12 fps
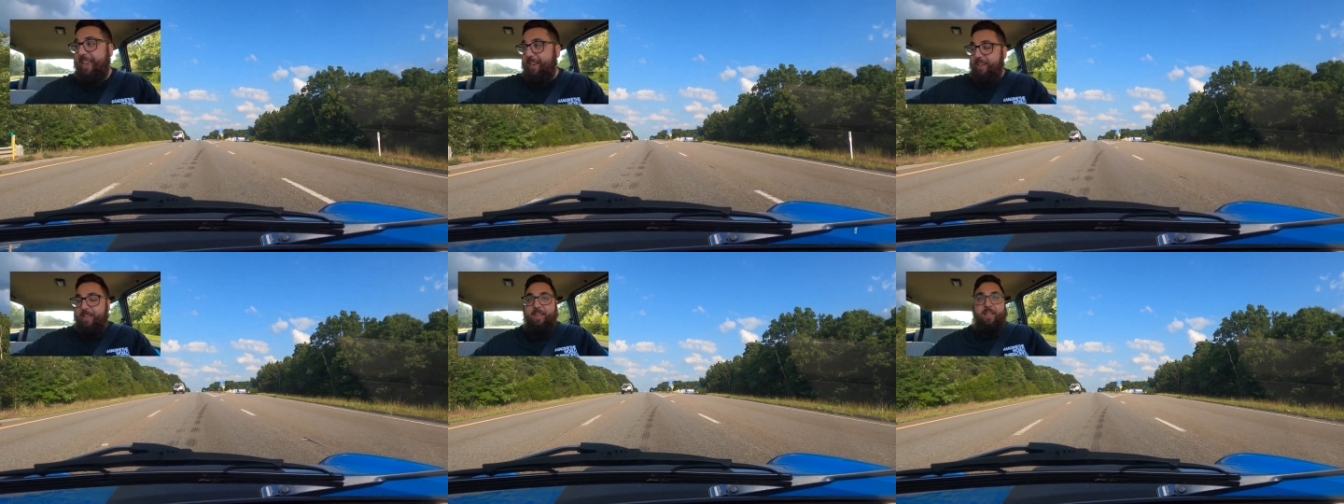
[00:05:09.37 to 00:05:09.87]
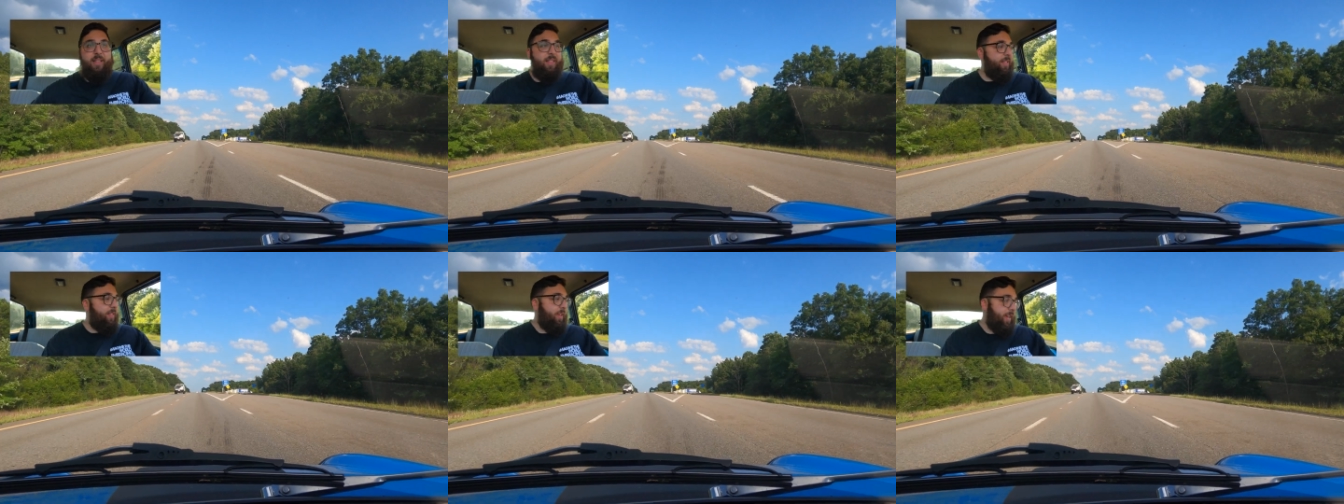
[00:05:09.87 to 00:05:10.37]

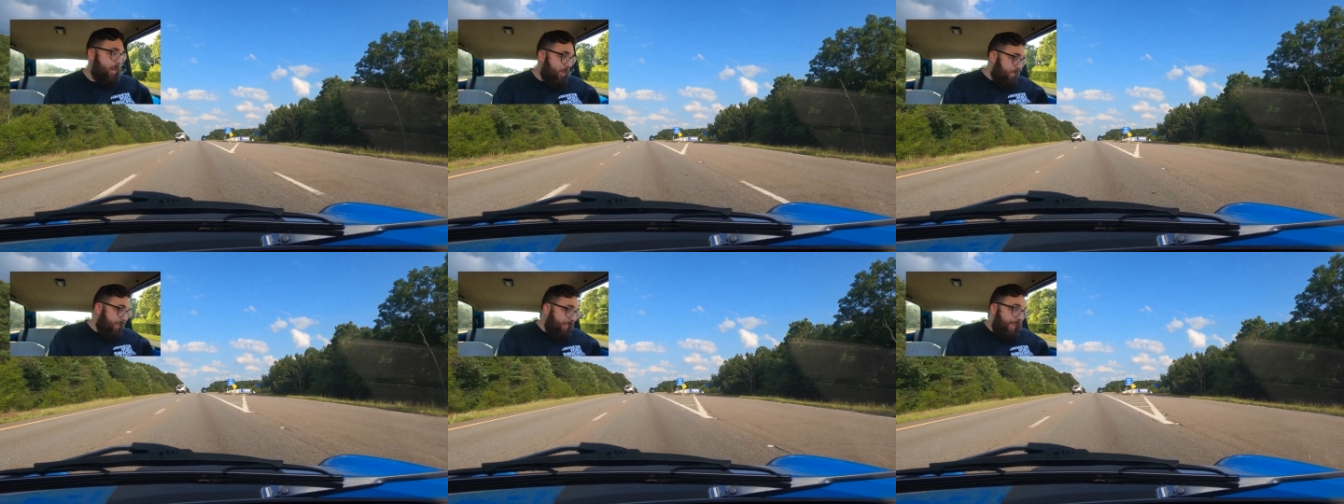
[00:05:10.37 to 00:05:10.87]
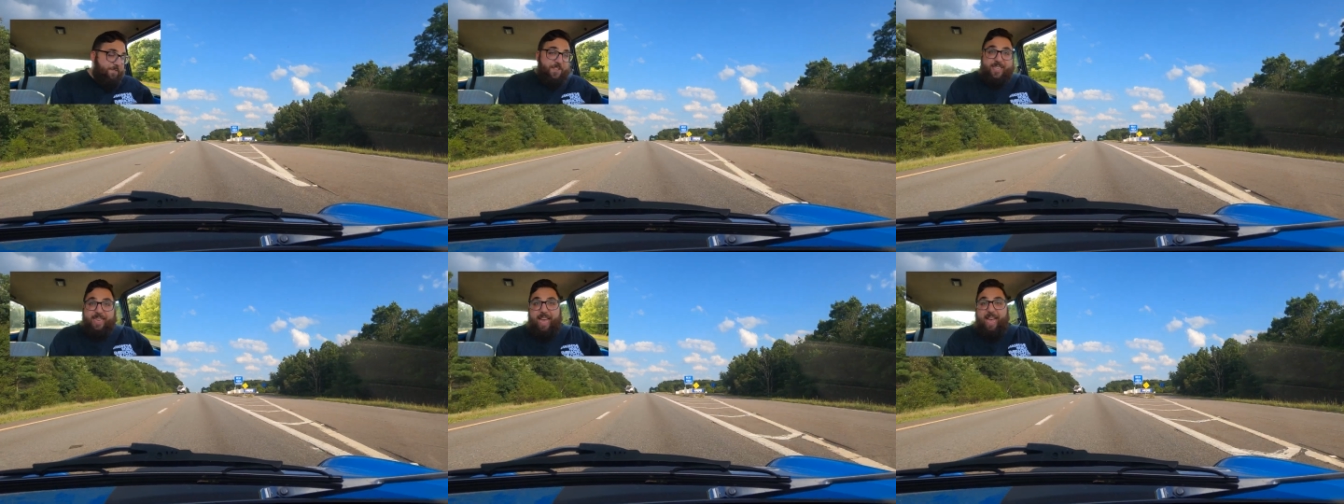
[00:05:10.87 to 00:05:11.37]
And on the left
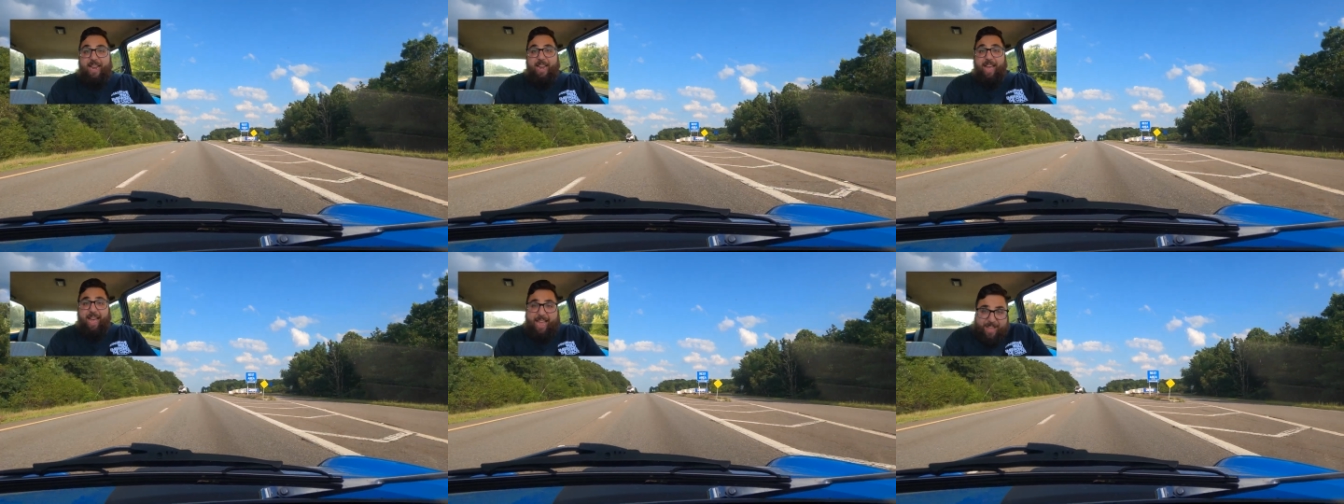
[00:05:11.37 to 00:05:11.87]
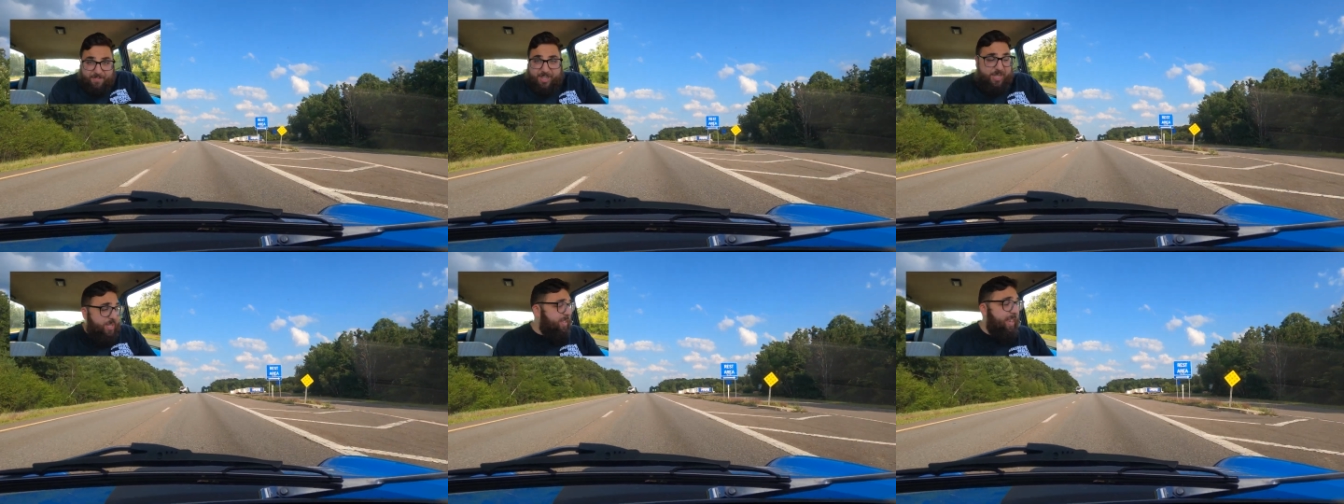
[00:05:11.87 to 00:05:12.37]
side, I have
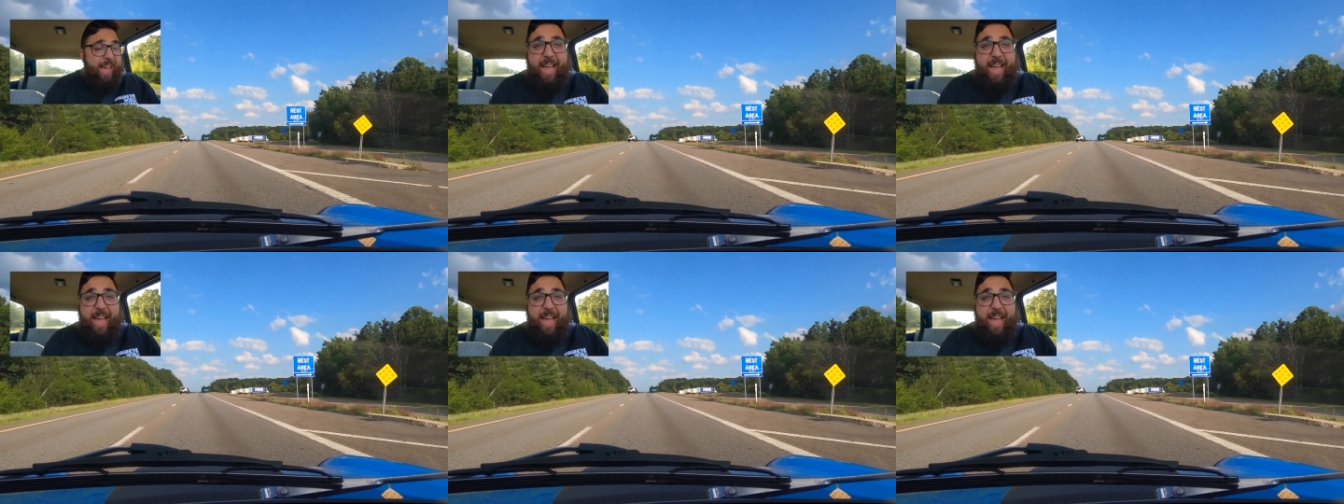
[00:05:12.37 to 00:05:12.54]
to,